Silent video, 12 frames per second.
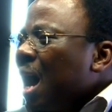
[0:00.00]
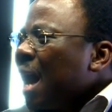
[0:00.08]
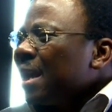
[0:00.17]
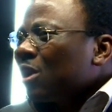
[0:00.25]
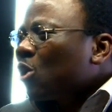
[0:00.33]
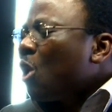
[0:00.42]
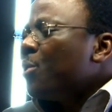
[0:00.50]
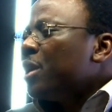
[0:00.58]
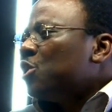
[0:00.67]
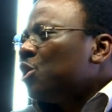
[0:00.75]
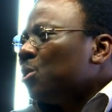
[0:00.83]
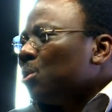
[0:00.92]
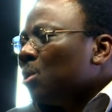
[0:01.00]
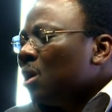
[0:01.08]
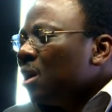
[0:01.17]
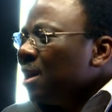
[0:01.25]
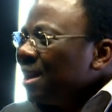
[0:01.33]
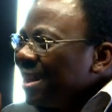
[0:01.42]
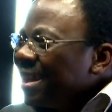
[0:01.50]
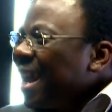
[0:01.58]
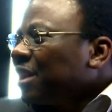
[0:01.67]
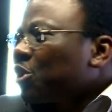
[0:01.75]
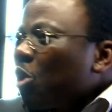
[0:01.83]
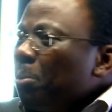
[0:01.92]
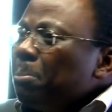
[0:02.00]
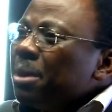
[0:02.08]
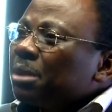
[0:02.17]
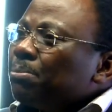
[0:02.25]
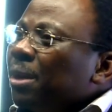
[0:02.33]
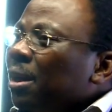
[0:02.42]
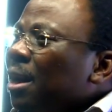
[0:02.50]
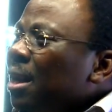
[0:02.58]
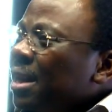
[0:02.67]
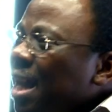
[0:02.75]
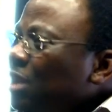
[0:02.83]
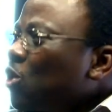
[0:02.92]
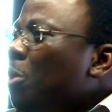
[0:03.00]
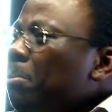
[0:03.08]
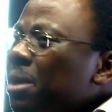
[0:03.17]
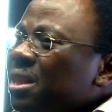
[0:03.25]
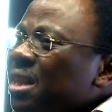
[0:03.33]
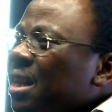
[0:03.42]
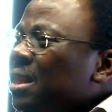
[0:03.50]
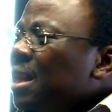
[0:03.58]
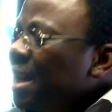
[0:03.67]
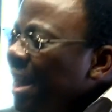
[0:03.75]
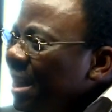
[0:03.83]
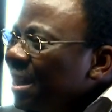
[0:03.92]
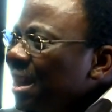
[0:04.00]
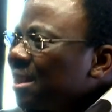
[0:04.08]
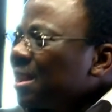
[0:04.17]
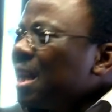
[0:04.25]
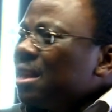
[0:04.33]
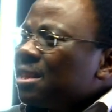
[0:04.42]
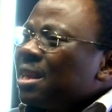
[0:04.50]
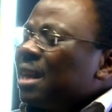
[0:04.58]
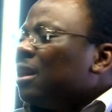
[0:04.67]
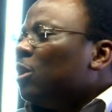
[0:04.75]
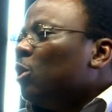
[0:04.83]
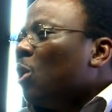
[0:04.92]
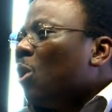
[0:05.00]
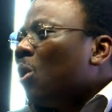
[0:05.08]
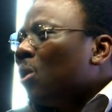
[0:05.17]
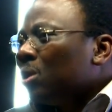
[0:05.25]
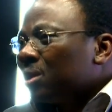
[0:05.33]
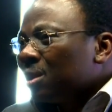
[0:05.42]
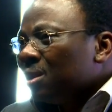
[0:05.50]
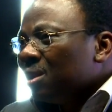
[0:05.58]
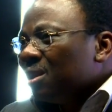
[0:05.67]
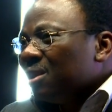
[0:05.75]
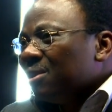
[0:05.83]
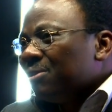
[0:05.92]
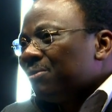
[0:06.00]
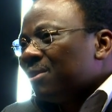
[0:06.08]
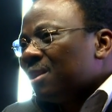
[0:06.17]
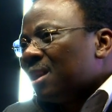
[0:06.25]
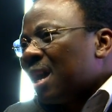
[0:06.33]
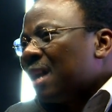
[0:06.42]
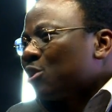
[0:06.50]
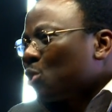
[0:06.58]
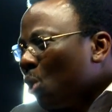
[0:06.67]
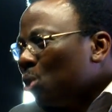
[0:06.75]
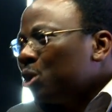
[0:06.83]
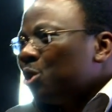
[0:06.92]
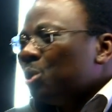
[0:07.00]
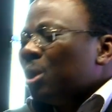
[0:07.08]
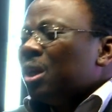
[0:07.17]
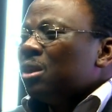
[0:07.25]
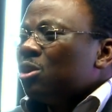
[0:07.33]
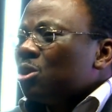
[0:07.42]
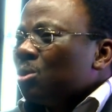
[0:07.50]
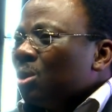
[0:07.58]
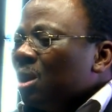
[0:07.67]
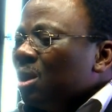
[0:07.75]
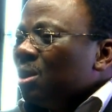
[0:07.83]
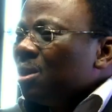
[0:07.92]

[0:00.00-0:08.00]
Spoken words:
I encourage you, get committed in the things that the Lord has called you into.